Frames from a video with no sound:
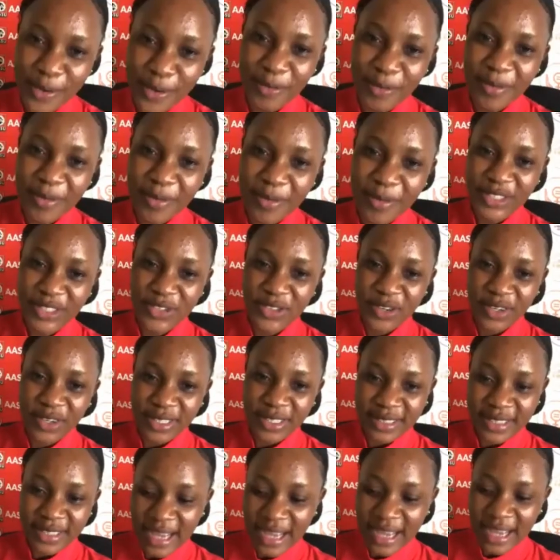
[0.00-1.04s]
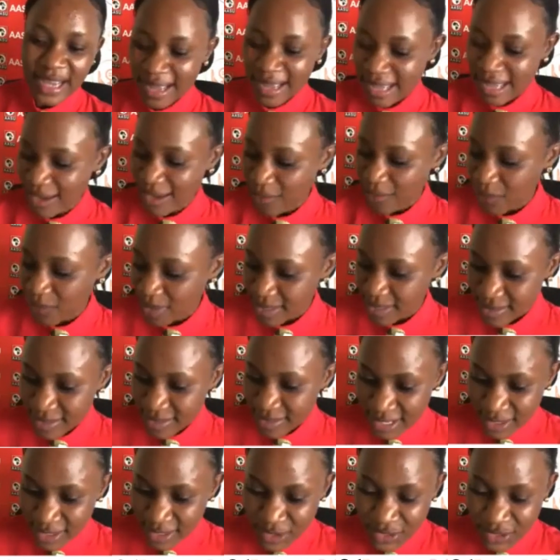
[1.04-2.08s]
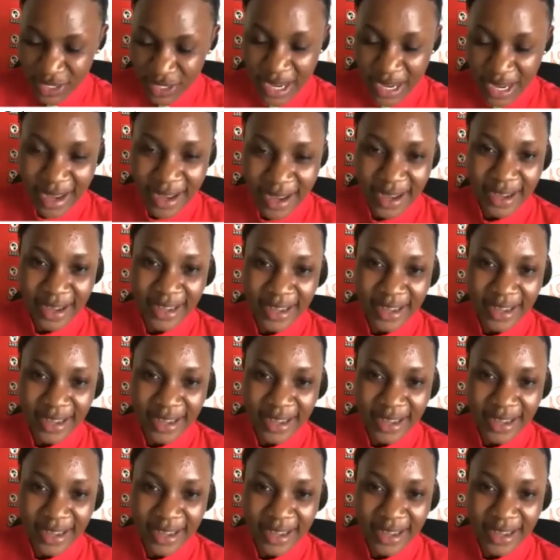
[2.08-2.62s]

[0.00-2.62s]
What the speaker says: Thank you so much, Doctor. It was such